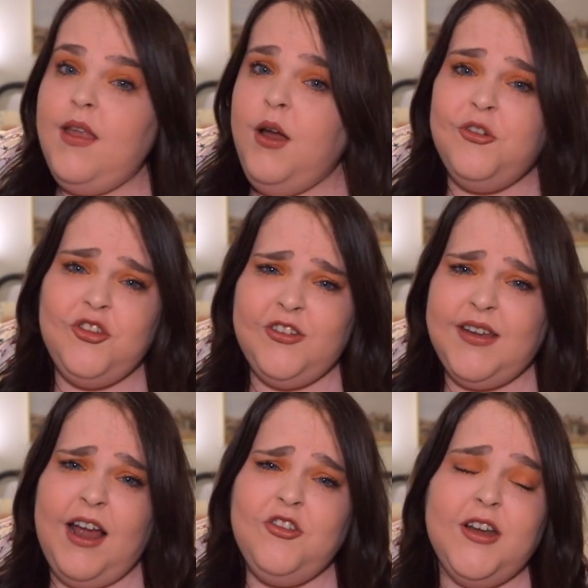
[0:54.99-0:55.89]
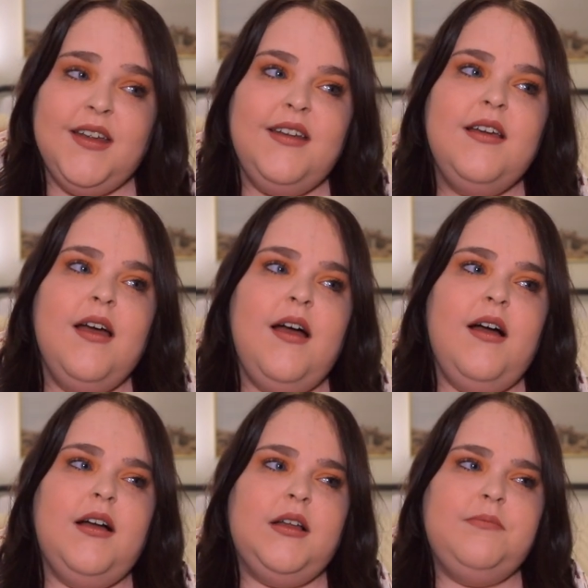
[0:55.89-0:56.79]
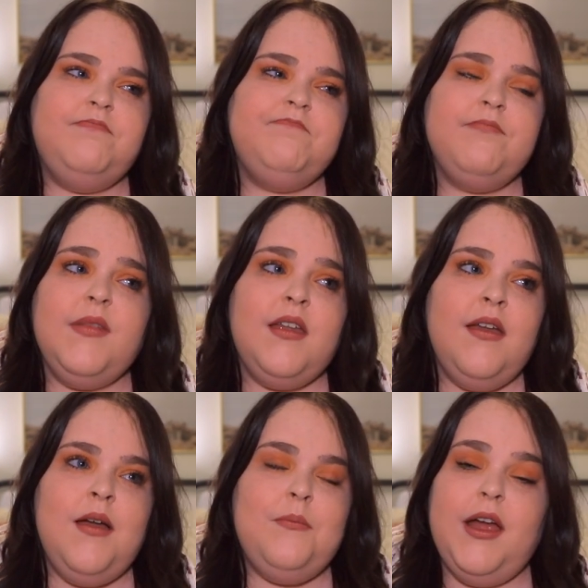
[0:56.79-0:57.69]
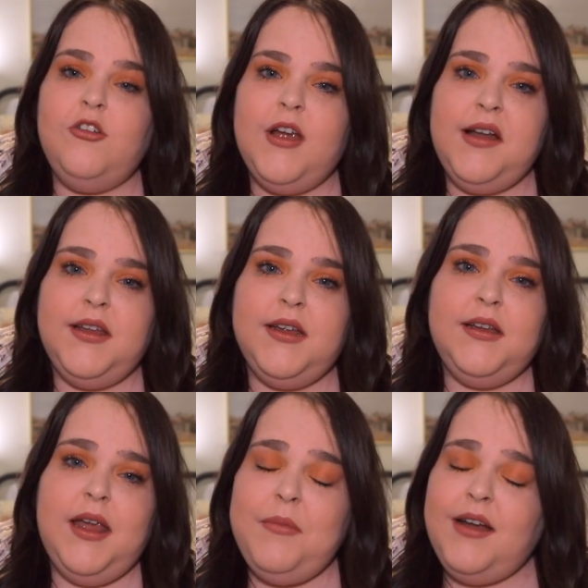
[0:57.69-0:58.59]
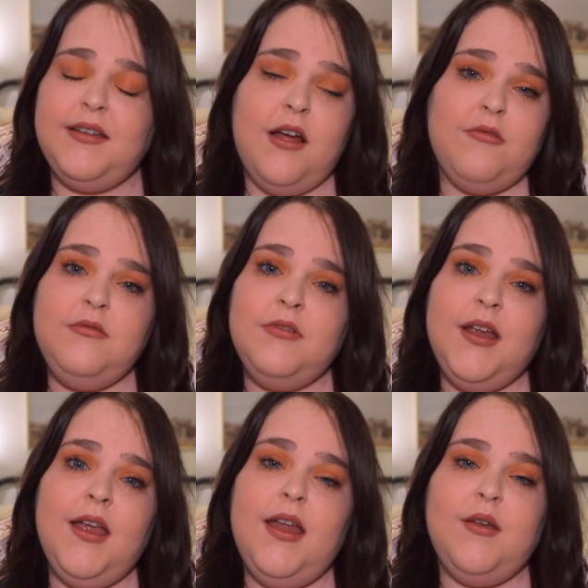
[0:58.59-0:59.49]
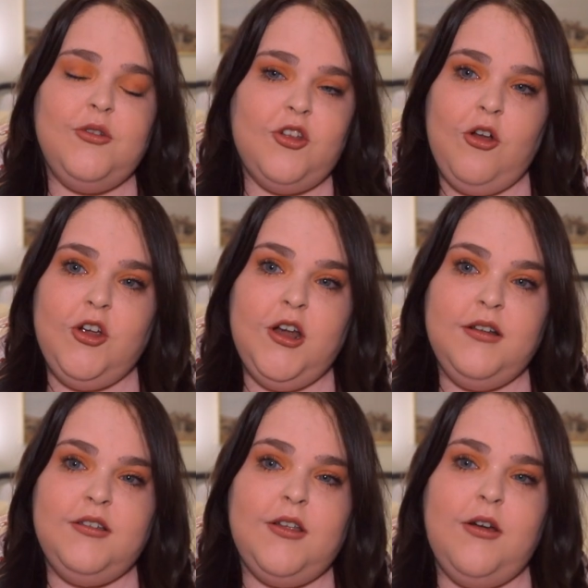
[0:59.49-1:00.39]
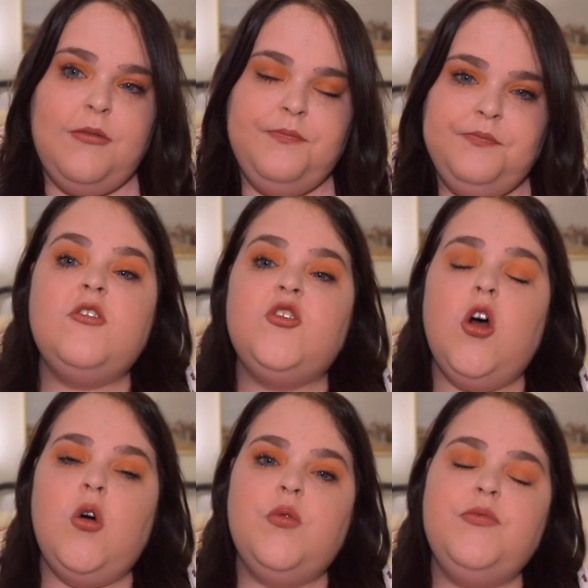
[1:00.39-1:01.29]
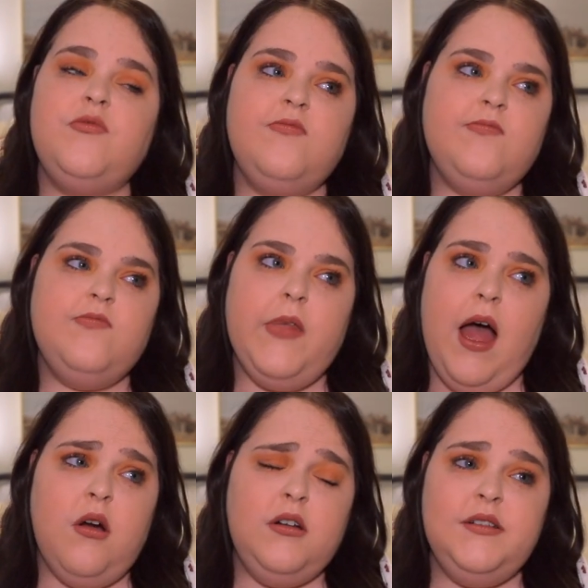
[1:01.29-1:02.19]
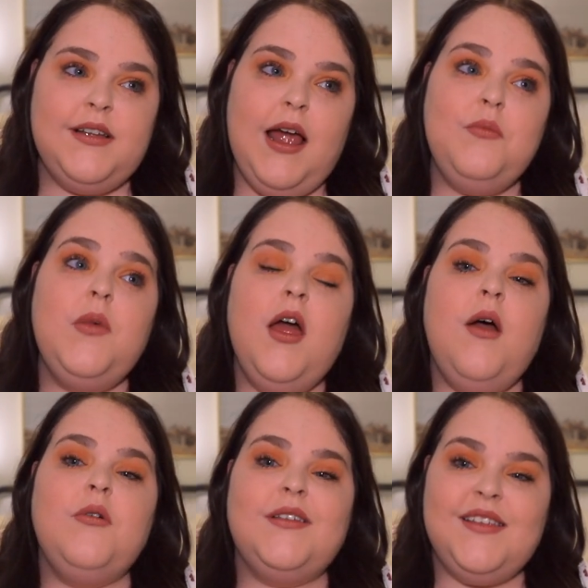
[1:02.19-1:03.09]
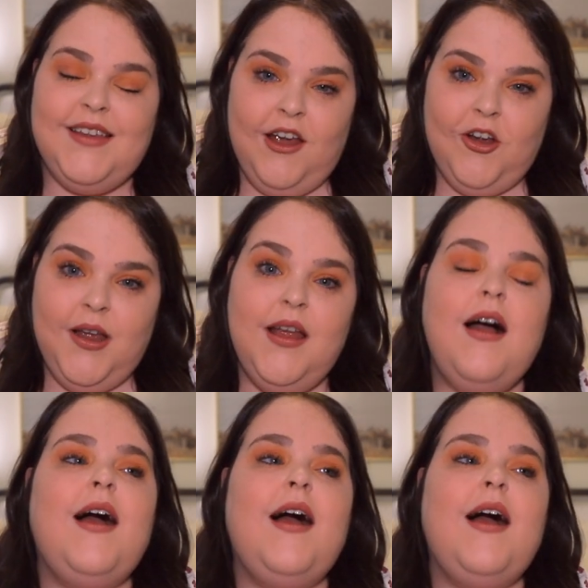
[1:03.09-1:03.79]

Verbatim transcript: I was just dehydrated. Um, my creatinine came back down and it was all good. So, so that time was scary.